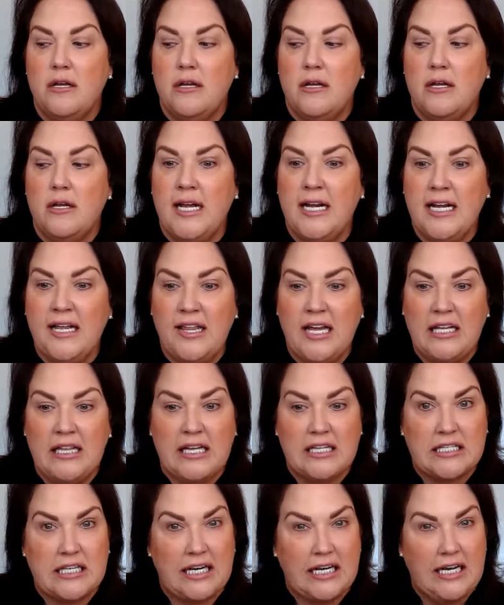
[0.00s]
anything
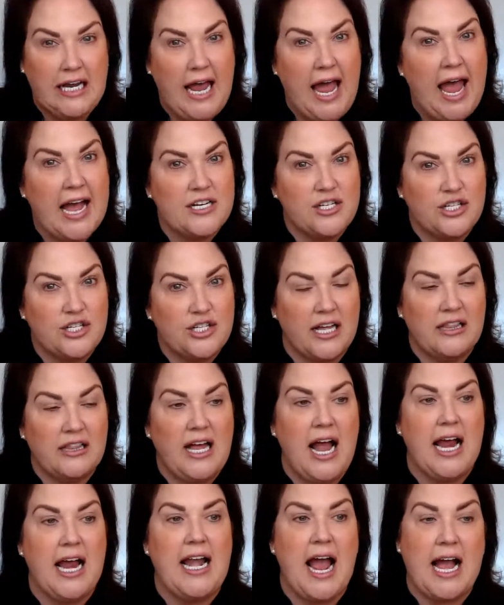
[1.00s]
that's going to catch that
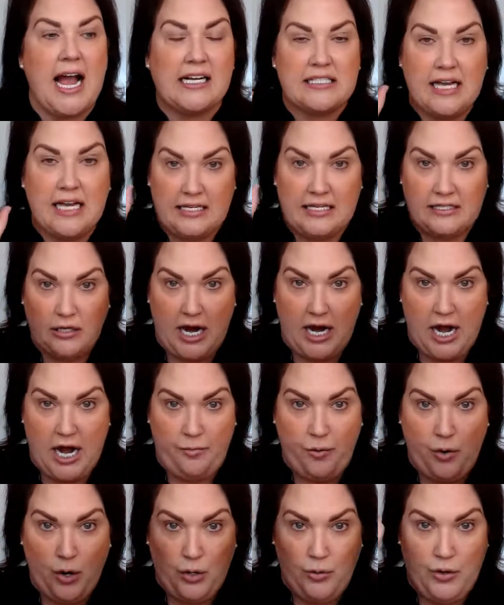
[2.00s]
light acts as
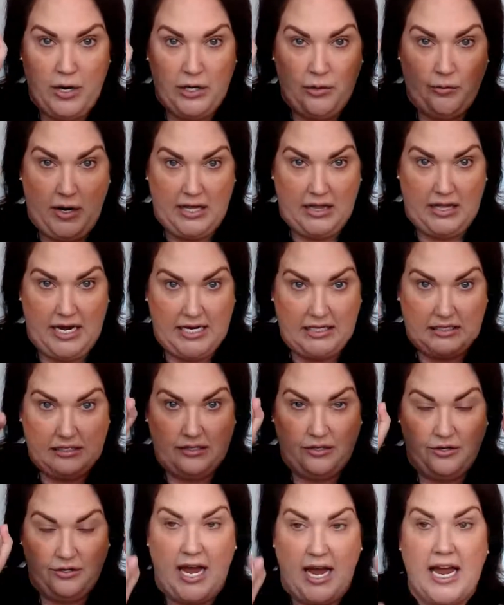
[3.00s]
airport runway lights.
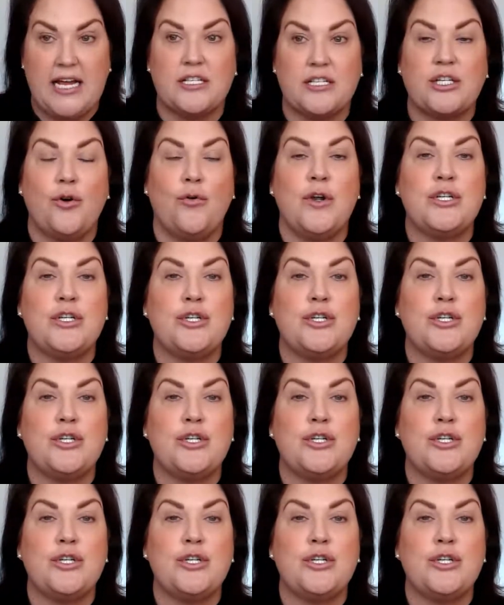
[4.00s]
Okay. It's going to